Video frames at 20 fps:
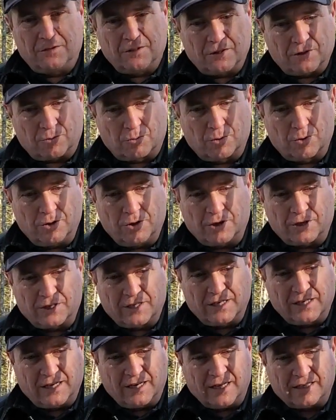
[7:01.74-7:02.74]
the Ruger
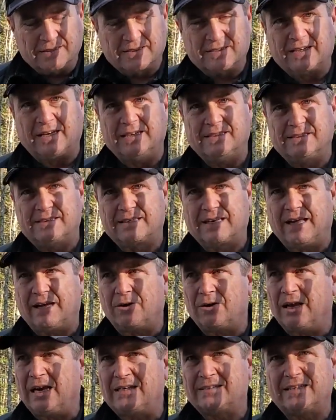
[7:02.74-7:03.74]
Gunsite
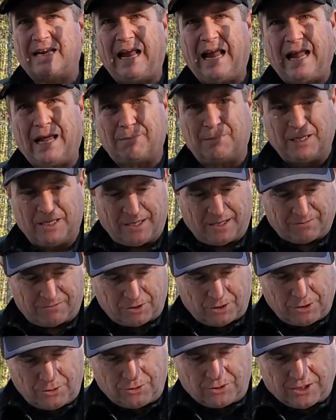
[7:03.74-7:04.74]
Scout has a habit of
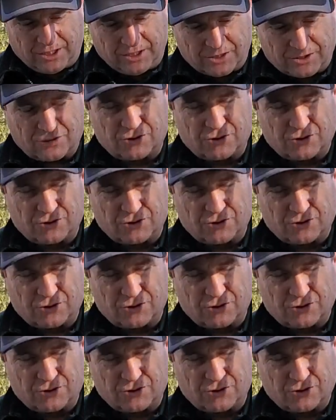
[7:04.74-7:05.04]
losing the